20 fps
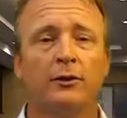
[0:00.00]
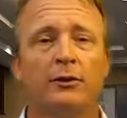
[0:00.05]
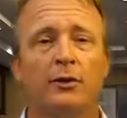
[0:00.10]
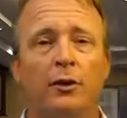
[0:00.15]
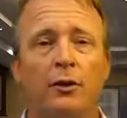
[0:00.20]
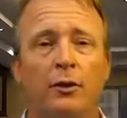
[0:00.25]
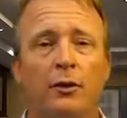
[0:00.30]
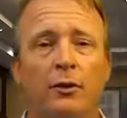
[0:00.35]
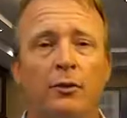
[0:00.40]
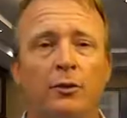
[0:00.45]

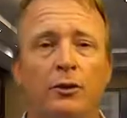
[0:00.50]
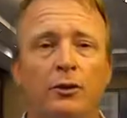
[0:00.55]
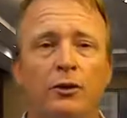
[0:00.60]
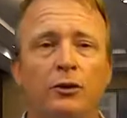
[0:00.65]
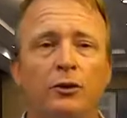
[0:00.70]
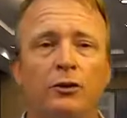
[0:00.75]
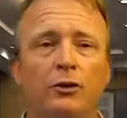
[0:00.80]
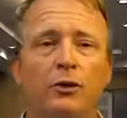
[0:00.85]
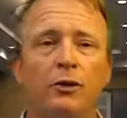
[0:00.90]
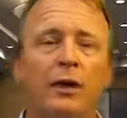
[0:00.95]
So
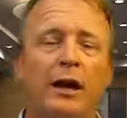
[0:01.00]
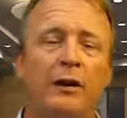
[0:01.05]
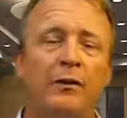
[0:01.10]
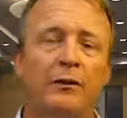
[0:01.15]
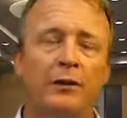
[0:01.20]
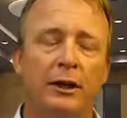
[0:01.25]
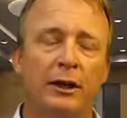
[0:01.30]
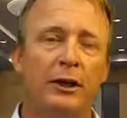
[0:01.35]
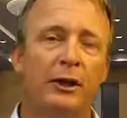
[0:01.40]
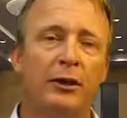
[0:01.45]
you do
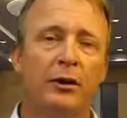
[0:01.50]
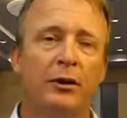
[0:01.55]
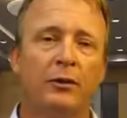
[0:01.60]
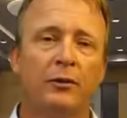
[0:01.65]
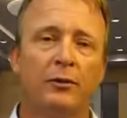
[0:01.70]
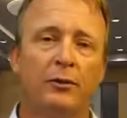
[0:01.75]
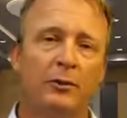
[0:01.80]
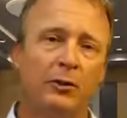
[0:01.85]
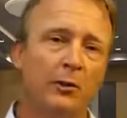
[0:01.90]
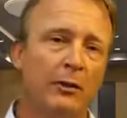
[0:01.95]
that
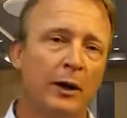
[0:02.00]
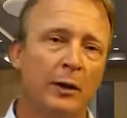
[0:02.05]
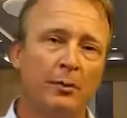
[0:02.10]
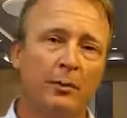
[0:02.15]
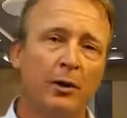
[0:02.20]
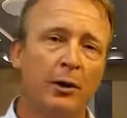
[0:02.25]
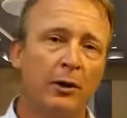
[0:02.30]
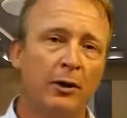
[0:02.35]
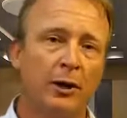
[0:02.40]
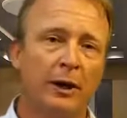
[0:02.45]
video, you
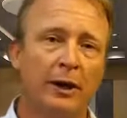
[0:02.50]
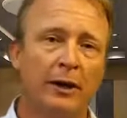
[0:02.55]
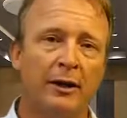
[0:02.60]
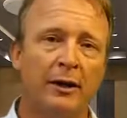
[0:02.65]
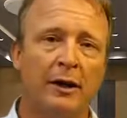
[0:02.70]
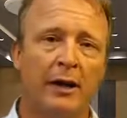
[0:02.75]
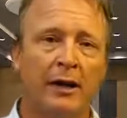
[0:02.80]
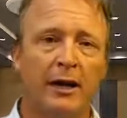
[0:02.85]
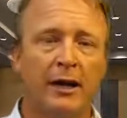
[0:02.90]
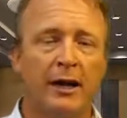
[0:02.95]
upload
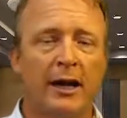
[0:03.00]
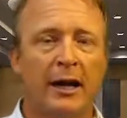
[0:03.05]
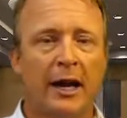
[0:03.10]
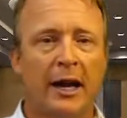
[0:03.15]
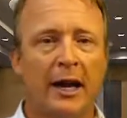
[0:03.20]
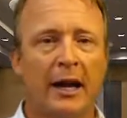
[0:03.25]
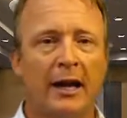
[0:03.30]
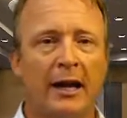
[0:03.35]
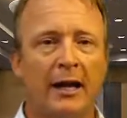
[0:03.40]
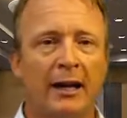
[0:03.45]
it,
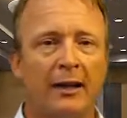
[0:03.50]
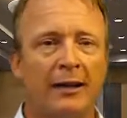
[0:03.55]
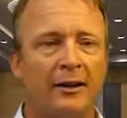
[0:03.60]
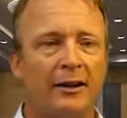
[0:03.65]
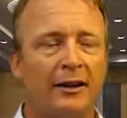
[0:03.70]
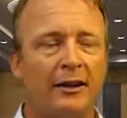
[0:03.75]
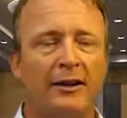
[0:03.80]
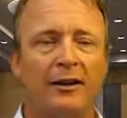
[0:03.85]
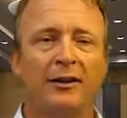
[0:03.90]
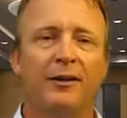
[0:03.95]

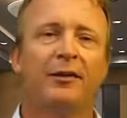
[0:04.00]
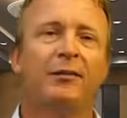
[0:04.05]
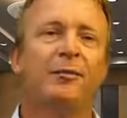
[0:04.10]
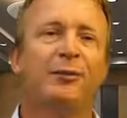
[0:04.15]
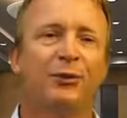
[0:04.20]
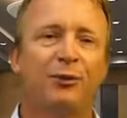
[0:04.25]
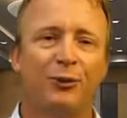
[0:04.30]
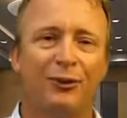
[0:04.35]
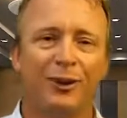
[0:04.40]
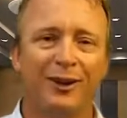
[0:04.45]
and
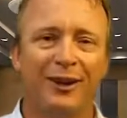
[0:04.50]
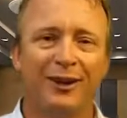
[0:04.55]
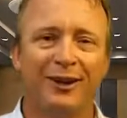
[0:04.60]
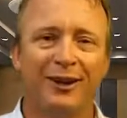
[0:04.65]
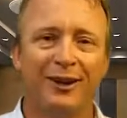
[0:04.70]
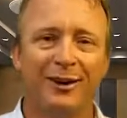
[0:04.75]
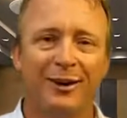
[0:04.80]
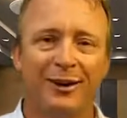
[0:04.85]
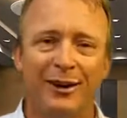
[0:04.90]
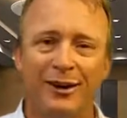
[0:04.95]
before
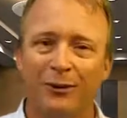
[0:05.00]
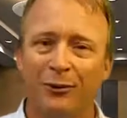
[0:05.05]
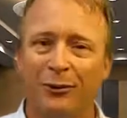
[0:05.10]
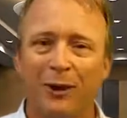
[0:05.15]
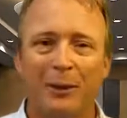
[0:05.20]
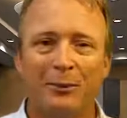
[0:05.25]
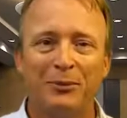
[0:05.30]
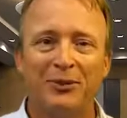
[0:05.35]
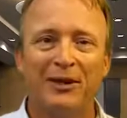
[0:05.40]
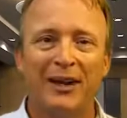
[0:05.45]
you know it, your
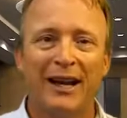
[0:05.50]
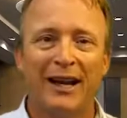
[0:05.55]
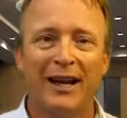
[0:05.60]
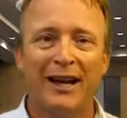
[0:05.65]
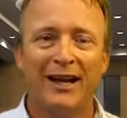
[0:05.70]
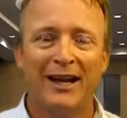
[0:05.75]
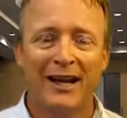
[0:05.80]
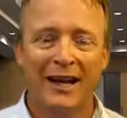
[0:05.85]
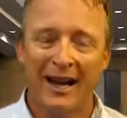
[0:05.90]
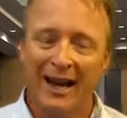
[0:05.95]

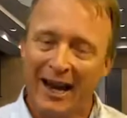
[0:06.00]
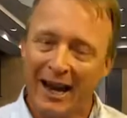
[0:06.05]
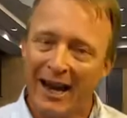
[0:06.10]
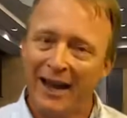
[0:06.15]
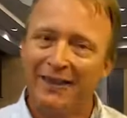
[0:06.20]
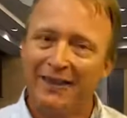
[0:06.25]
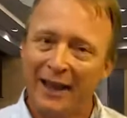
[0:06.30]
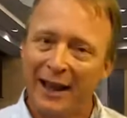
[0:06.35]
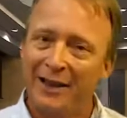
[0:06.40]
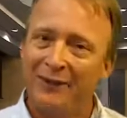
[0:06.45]
website
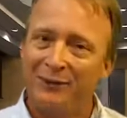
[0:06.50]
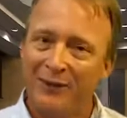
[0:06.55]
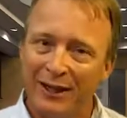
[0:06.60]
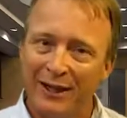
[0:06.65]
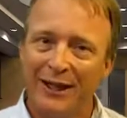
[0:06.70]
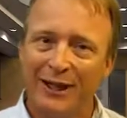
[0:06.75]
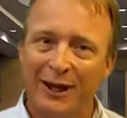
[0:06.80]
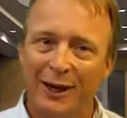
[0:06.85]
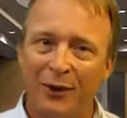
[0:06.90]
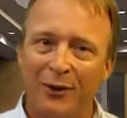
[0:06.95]
and that
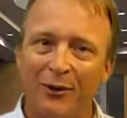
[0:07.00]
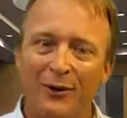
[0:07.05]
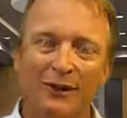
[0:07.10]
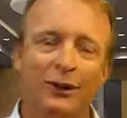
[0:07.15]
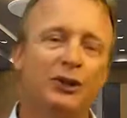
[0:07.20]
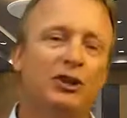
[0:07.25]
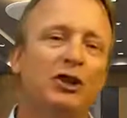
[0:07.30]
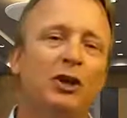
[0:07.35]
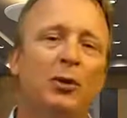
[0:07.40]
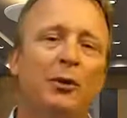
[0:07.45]
video
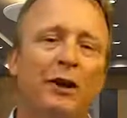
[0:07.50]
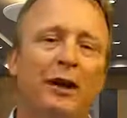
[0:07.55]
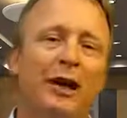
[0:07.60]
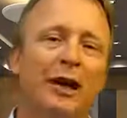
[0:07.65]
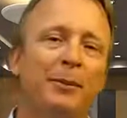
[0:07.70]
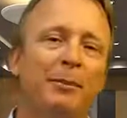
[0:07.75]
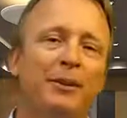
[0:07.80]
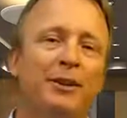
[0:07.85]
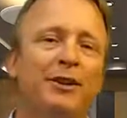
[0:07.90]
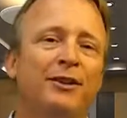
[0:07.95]
is
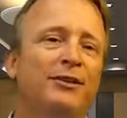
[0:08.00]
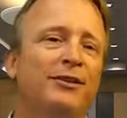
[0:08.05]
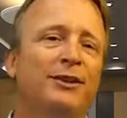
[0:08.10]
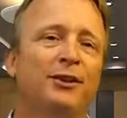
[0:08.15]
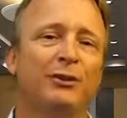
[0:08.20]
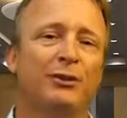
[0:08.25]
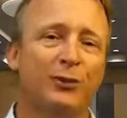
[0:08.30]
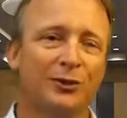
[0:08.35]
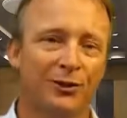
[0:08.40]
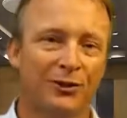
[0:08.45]
showing up in the
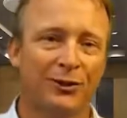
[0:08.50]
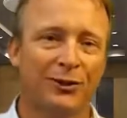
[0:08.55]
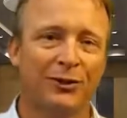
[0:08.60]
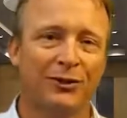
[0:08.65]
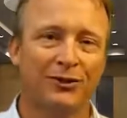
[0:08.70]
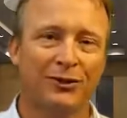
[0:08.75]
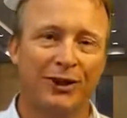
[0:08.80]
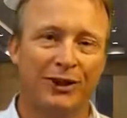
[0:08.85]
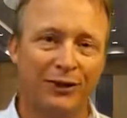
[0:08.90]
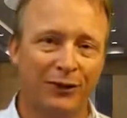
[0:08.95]
search
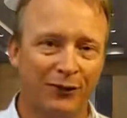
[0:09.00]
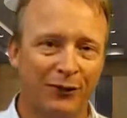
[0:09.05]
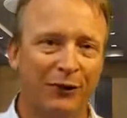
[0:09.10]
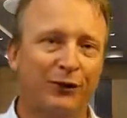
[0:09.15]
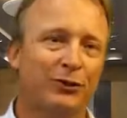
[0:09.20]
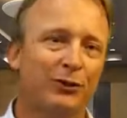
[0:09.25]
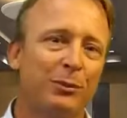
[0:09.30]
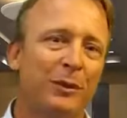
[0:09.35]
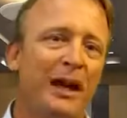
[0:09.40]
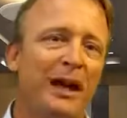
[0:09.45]
results on the
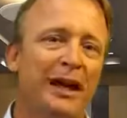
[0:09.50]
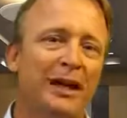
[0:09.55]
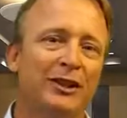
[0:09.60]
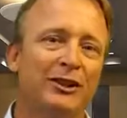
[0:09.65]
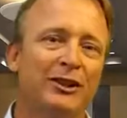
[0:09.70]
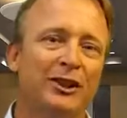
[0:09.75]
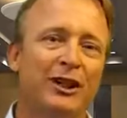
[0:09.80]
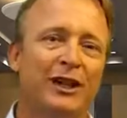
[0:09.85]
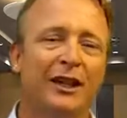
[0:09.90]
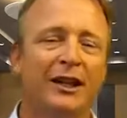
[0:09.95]
first
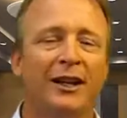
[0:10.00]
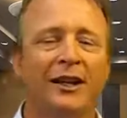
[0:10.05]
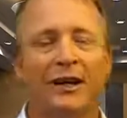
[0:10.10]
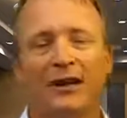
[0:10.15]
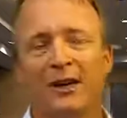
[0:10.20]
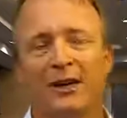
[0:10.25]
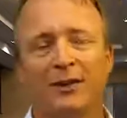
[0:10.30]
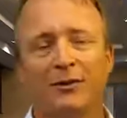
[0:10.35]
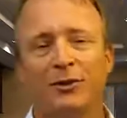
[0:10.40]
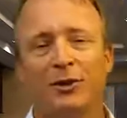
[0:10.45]
page.
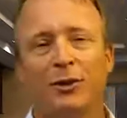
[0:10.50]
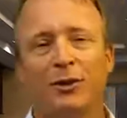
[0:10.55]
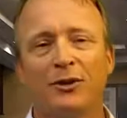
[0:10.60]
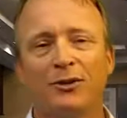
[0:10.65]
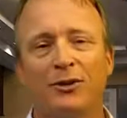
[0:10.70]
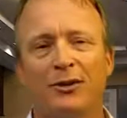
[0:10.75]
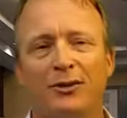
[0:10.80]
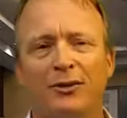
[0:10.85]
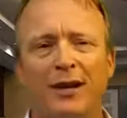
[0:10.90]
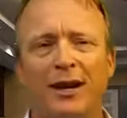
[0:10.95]
And of
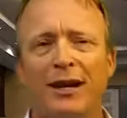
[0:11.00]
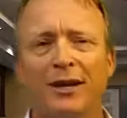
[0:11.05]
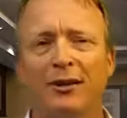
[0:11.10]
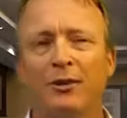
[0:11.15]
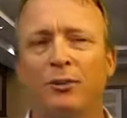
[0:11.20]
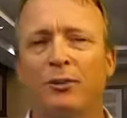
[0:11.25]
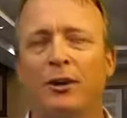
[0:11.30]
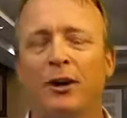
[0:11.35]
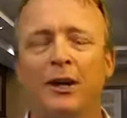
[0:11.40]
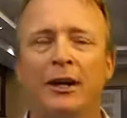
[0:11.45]
course, it's not
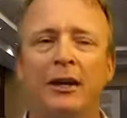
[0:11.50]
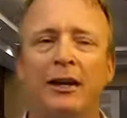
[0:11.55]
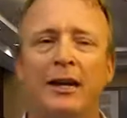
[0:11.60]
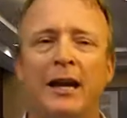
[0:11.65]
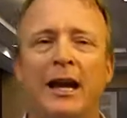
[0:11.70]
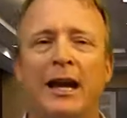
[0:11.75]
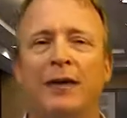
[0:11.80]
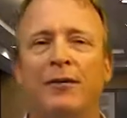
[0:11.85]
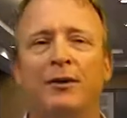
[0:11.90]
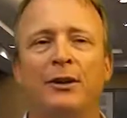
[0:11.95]
going to work
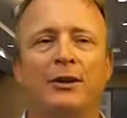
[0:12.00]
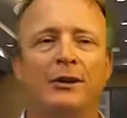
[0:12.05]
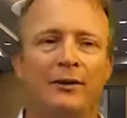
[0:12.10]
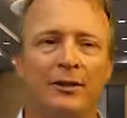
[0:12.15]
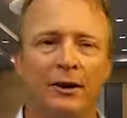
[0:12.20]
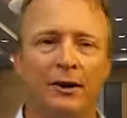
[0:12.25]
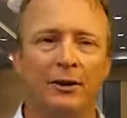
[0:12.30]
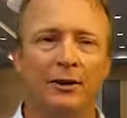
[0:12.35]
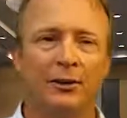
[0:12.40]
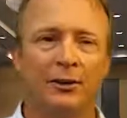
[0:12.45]
in every
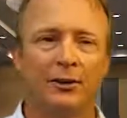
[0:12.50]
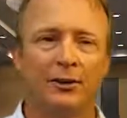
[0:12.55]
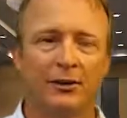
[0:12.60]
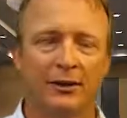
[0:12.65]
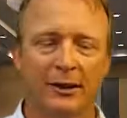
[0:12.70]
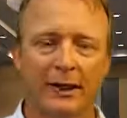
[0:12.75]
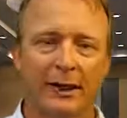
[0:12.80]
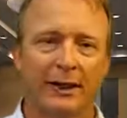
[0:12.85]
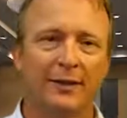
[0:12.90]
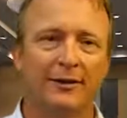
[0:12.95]

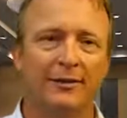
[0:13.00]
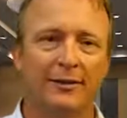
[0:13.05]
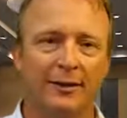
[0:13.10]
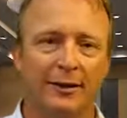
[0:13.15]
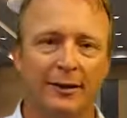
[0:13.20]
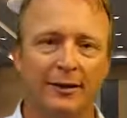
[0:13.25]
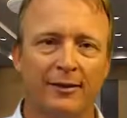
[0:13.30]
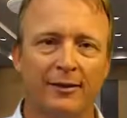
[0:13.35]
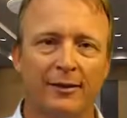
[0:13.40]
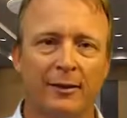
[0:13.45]
single
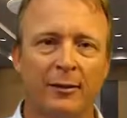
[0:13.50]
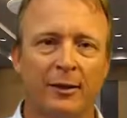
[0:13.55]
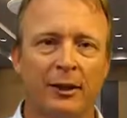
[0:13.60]
instance.